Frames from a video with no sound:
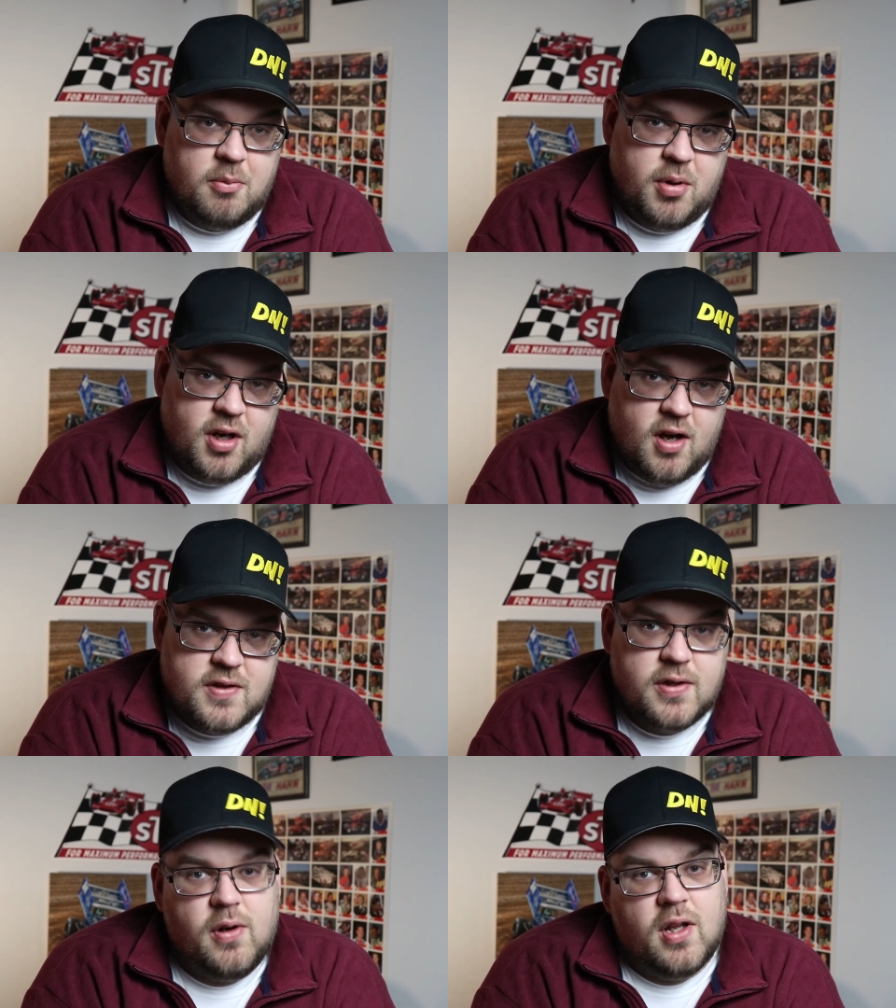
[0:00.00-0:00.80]
but
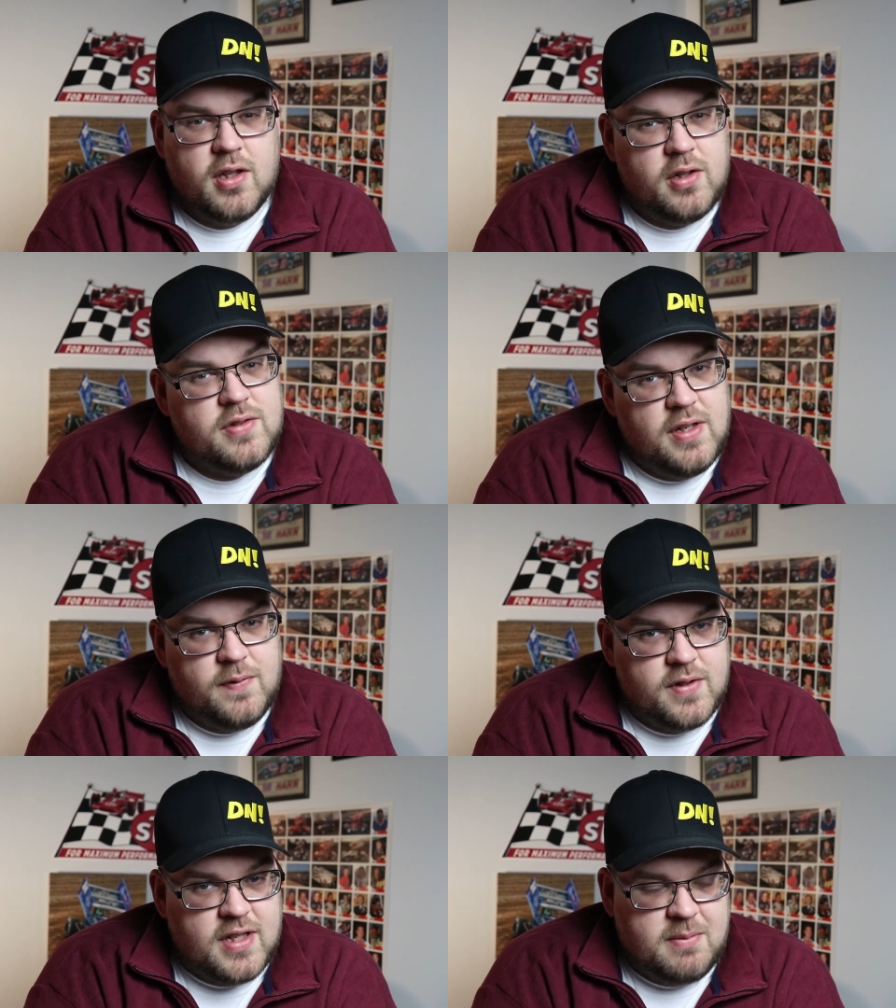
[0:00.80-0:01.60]
also a little
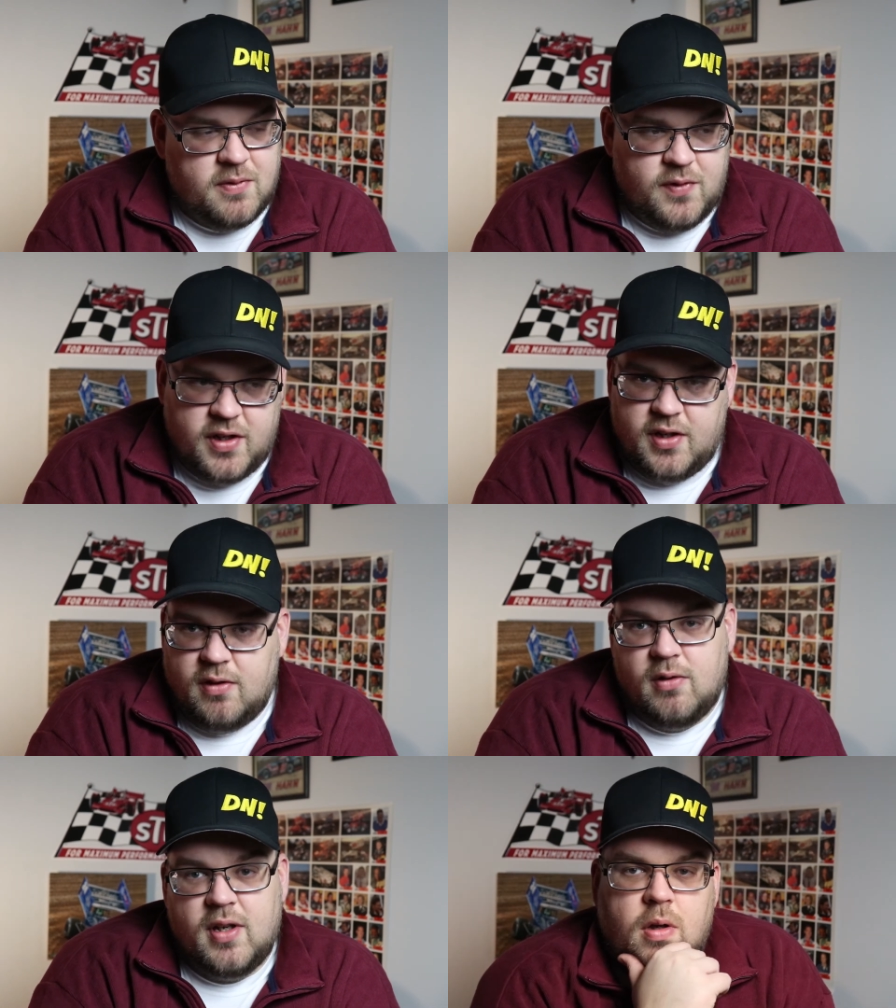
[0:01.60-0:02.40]
different type of
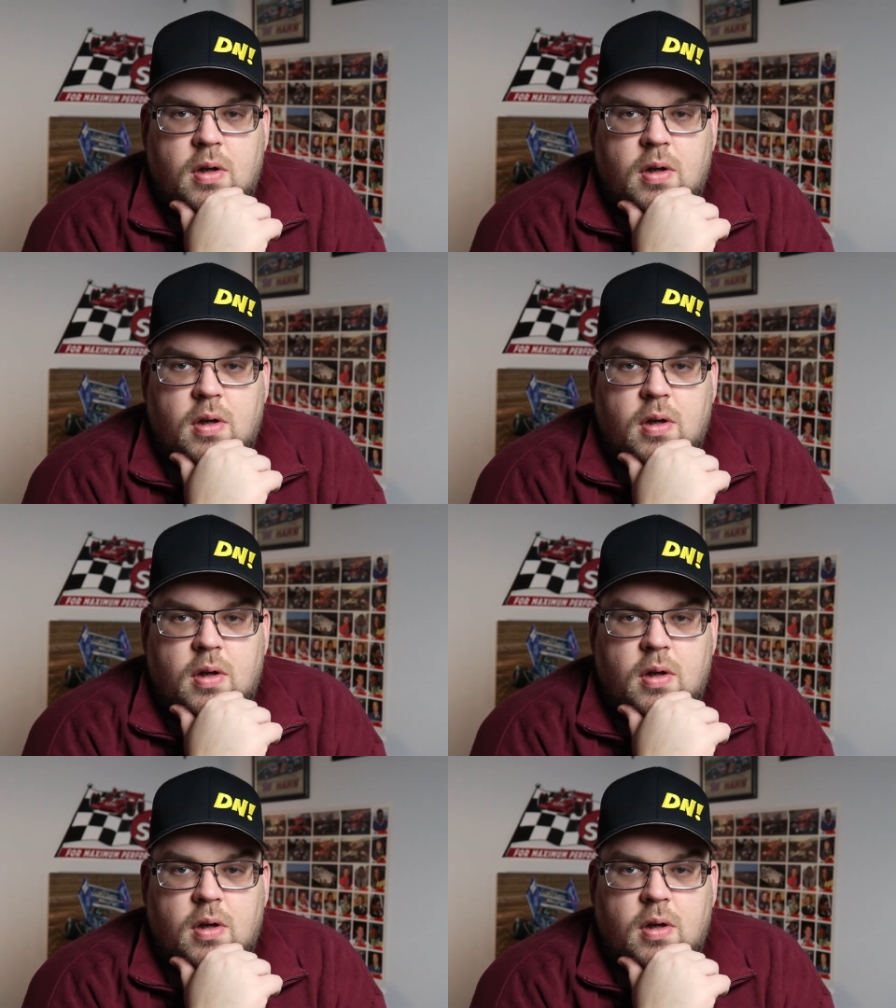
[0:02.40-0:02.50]
video.